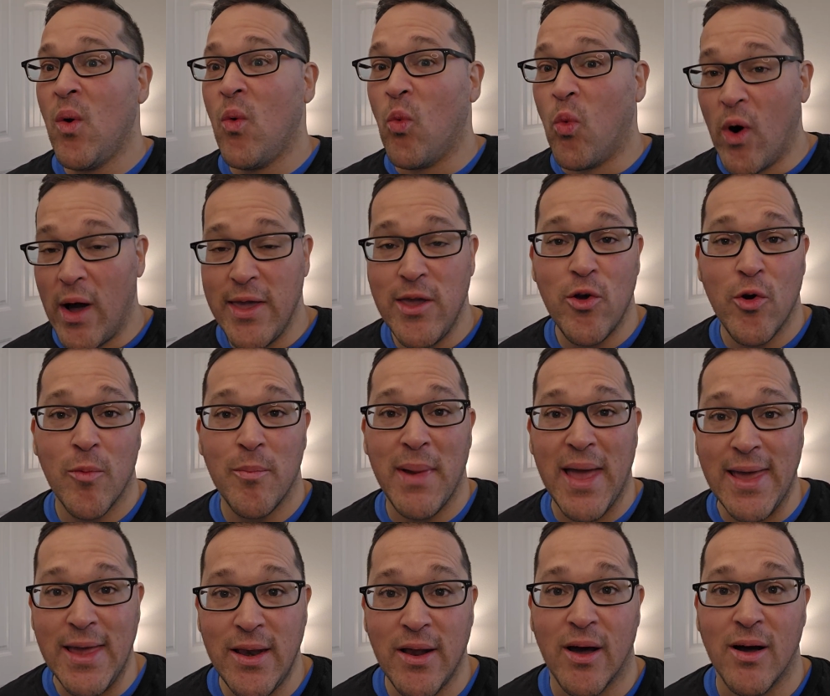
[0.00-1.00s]
what you're
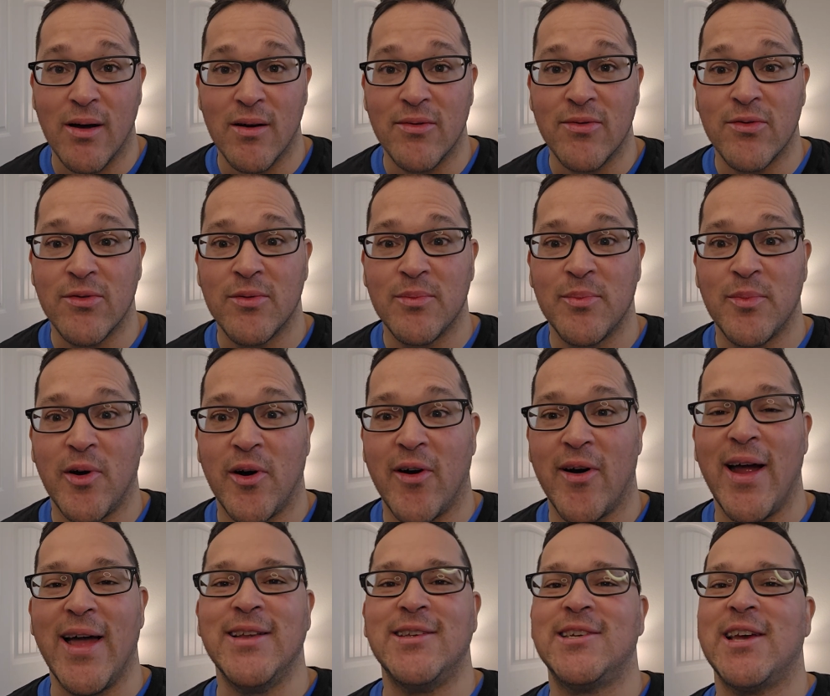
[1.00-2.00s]
made of. All
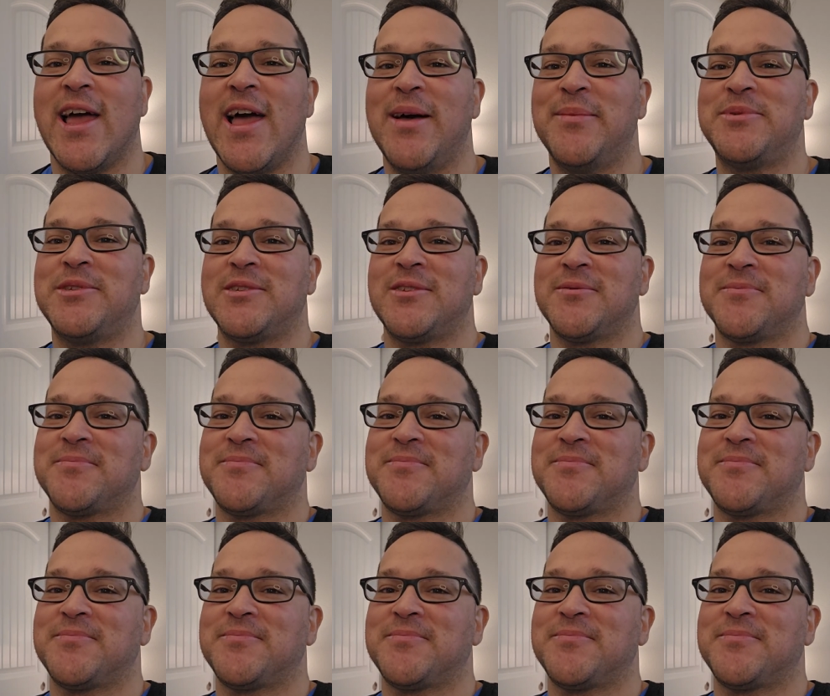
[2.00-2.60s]
right, champs.